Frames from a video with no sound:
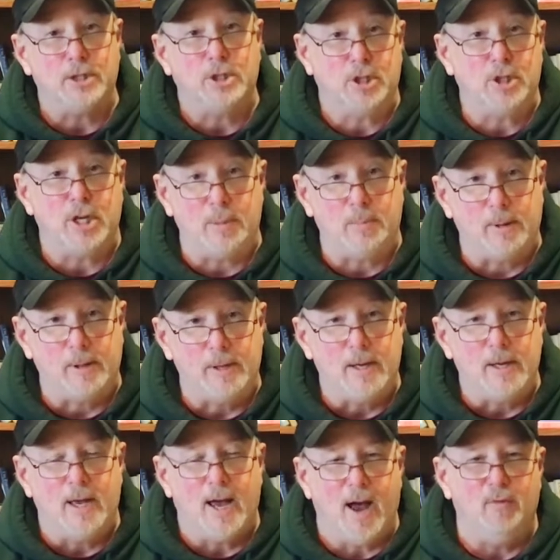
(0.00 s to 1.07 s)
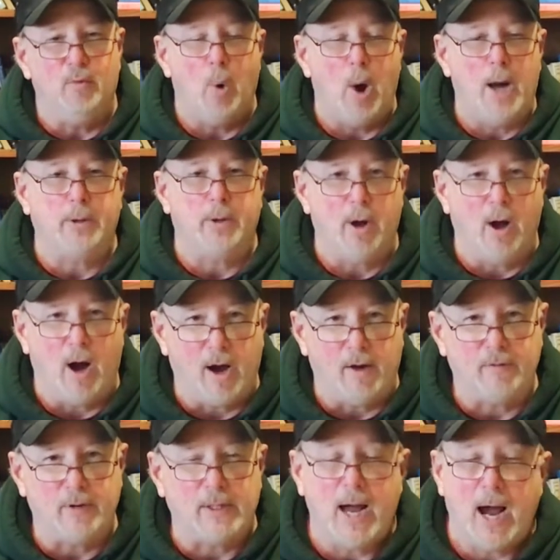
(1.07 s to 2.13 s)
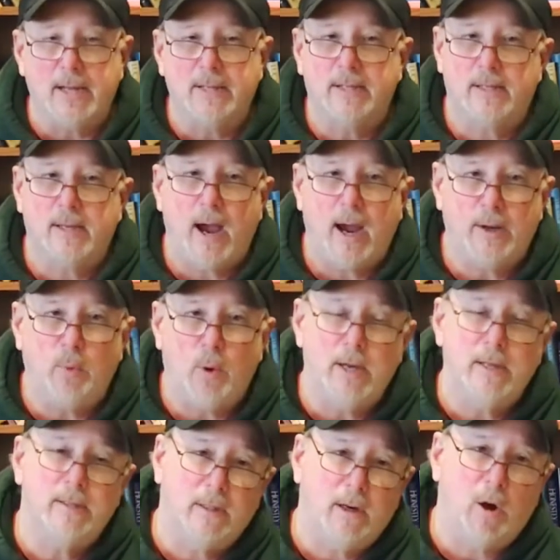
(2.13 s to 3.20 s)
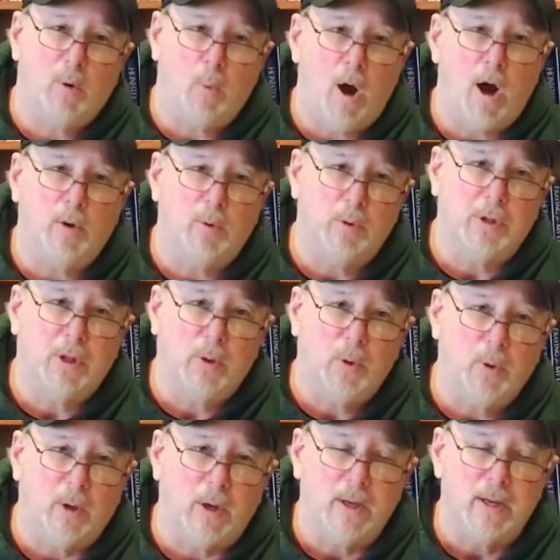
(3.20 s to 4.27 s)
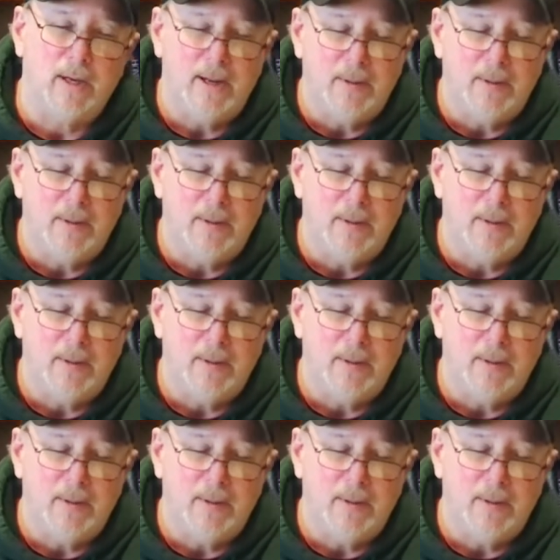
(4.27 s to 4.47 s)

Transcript: as sheep, have wandered off and gotten sideways in our walk with the Lord.